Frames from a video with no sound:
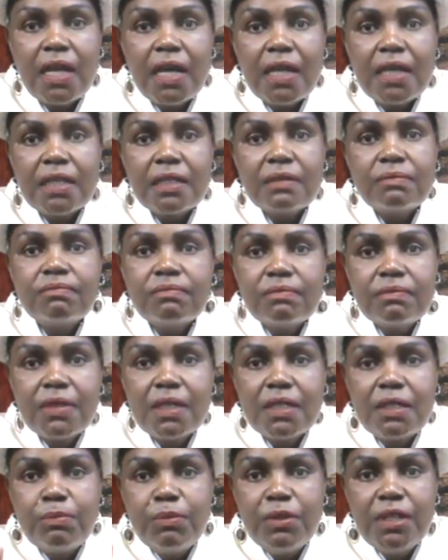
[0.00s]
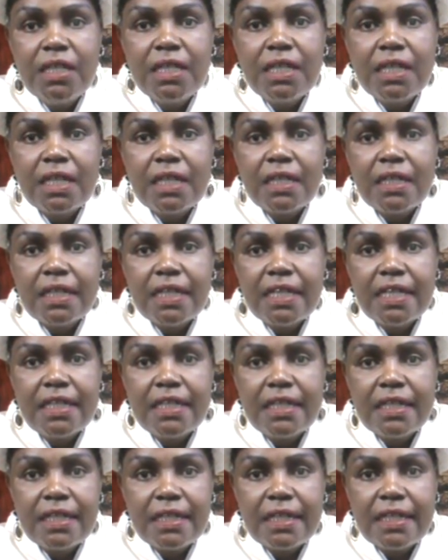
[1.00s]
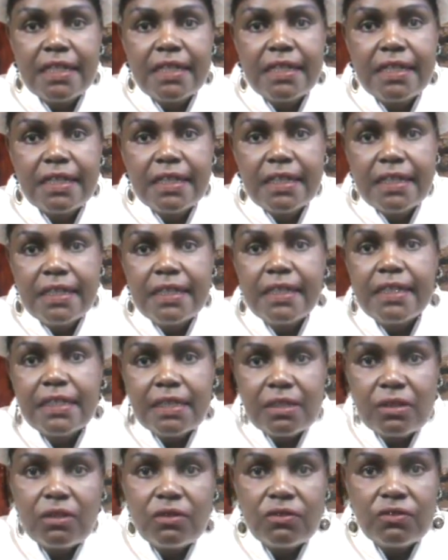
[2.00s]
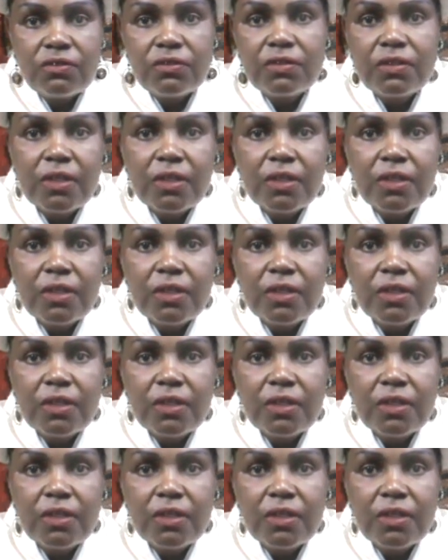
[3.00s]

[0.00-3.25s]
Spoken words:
It's blinking red, red, red. It's off.